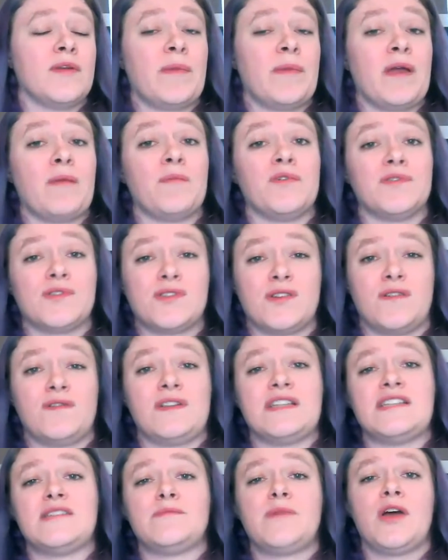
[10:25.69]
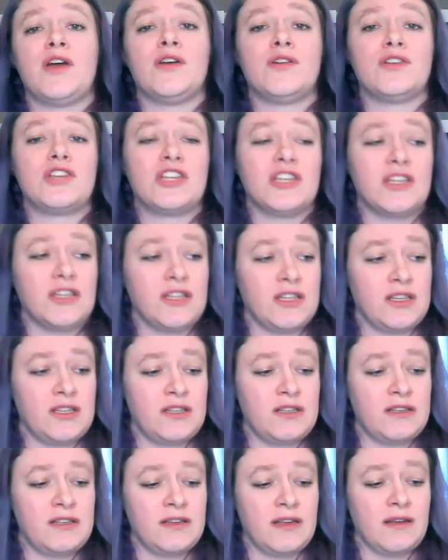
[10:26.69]
bit more softly
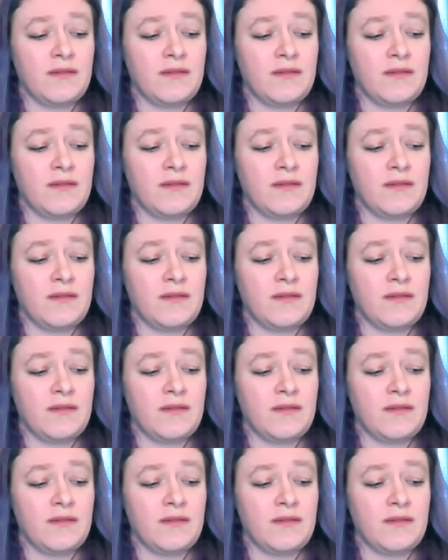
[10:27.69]
spoken,